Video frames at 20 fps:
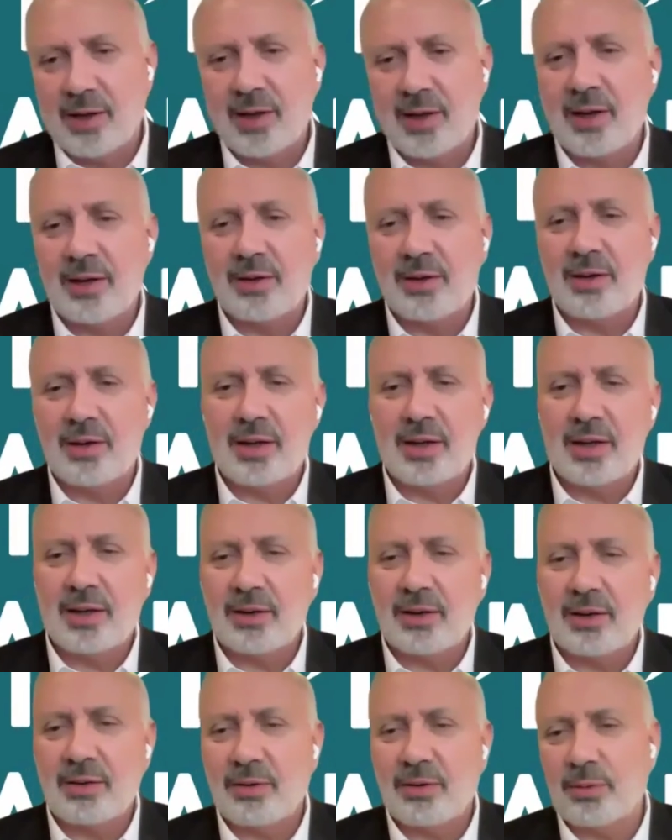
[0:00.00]

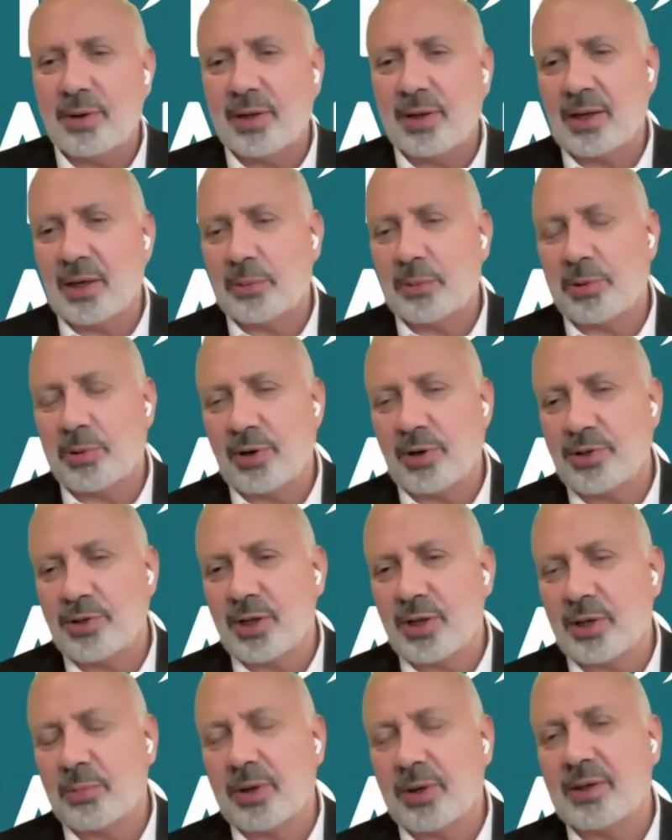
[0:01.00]
in doing that project.